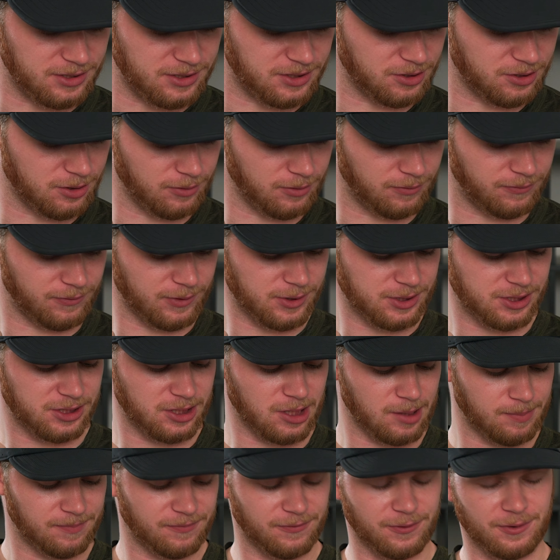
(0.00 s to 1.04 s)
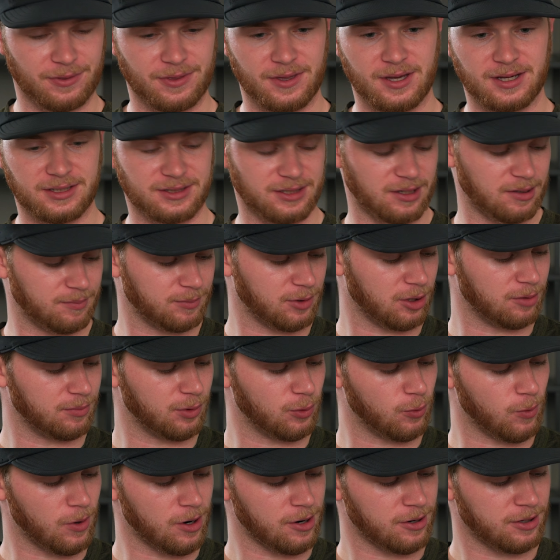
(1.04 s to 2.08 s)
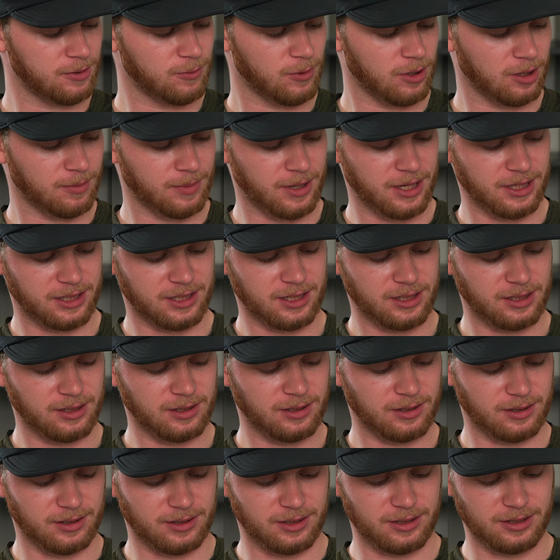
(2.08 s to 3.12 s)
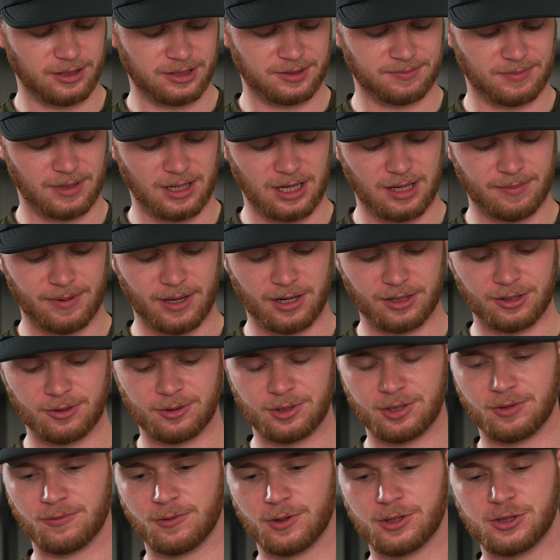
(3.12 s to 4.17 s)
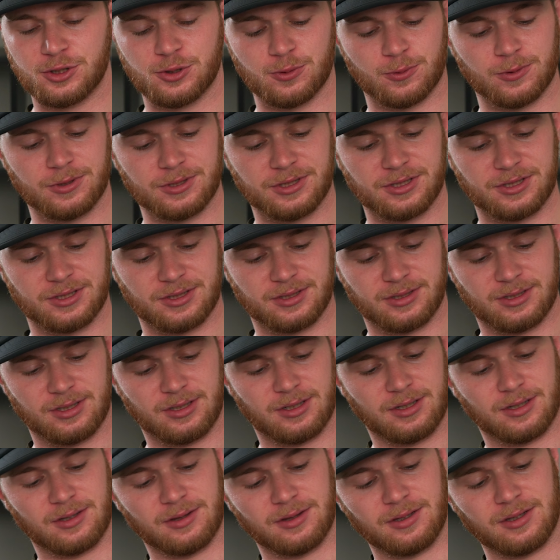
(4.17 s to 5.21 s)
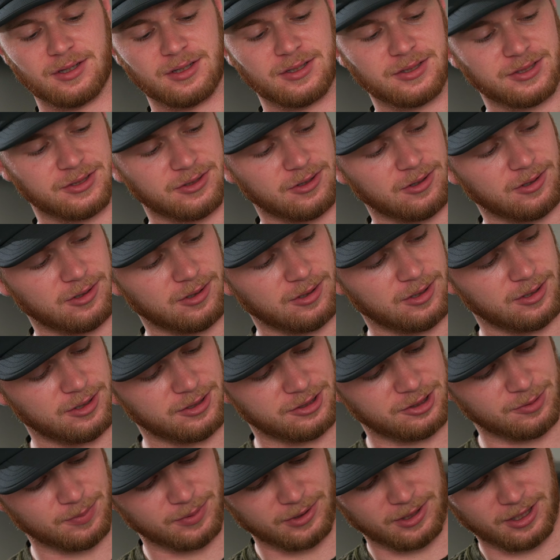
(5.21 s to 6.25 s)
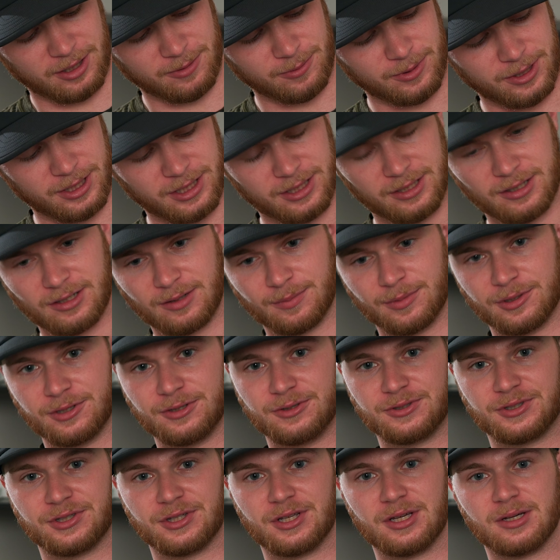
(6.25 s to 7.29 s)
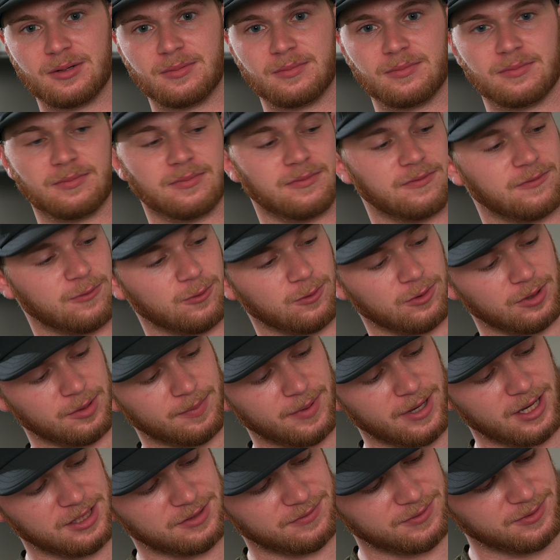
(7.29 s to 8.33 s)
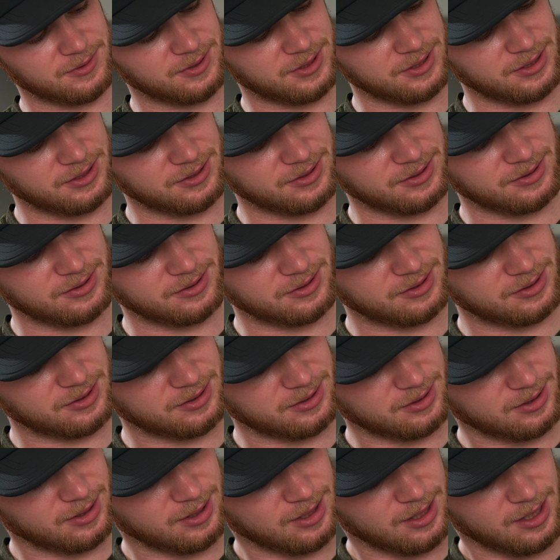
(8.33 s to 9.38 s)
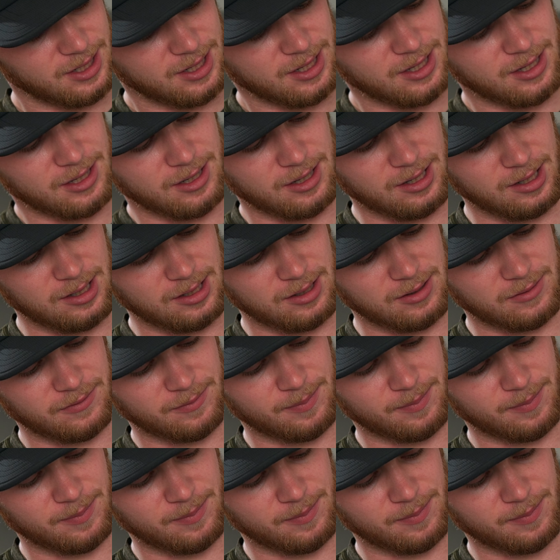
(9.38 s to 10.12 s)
so first up for things that I'm going to be wearing while I'm hiking is my Patagonia running shorts. These are super lightweight. I've been using them for the past few seasons of